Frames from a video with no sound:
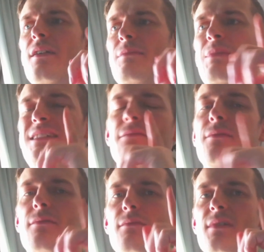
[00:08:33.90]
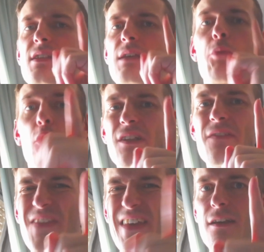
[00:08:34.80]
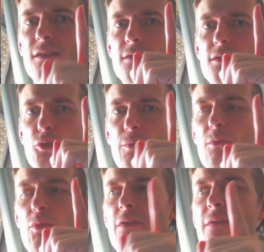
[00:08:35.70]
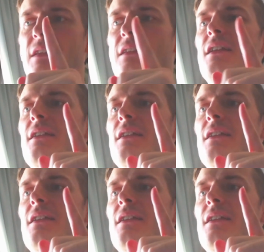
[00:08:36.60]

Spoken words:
but important thing, super important thing,